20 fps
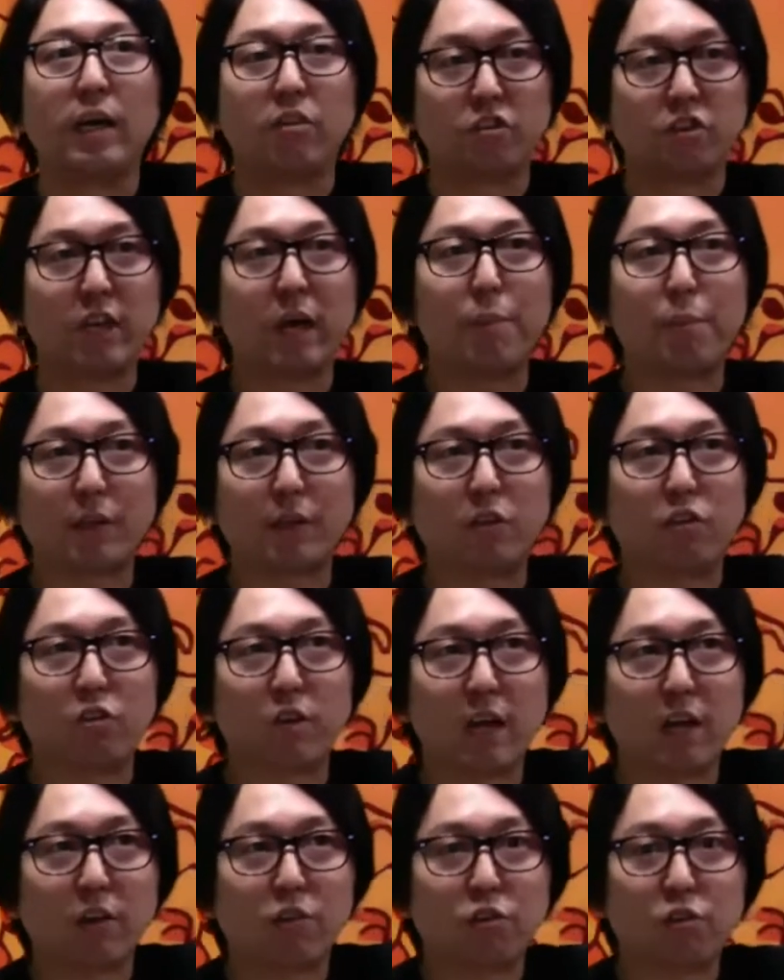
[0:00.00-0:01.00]
Japanese
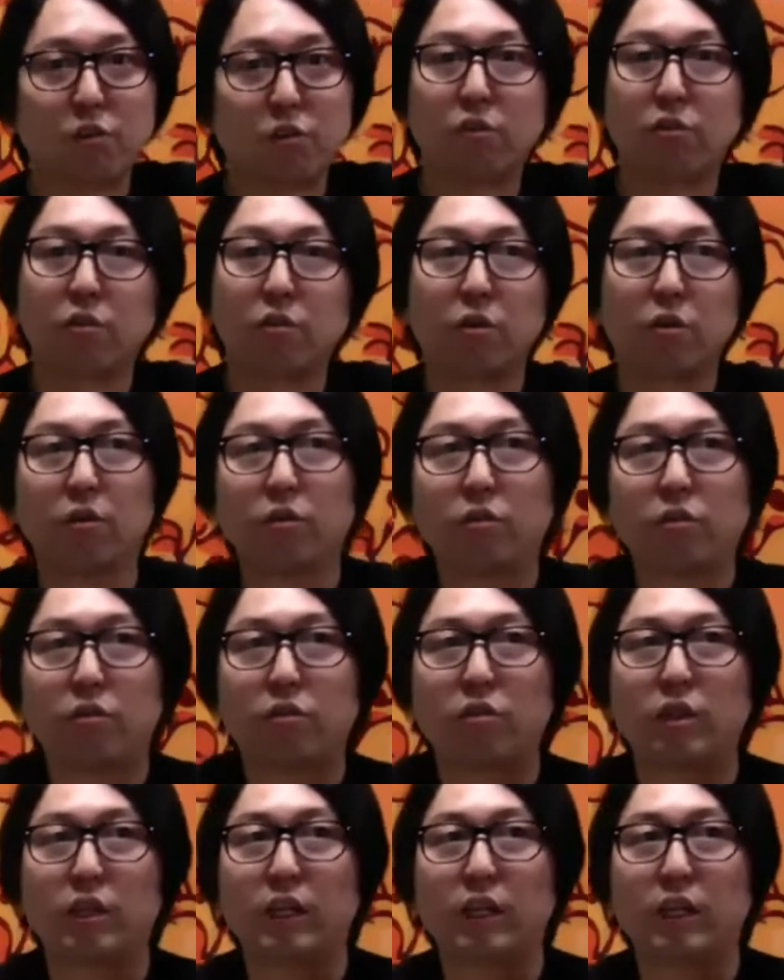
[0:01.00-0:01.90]
natural stones.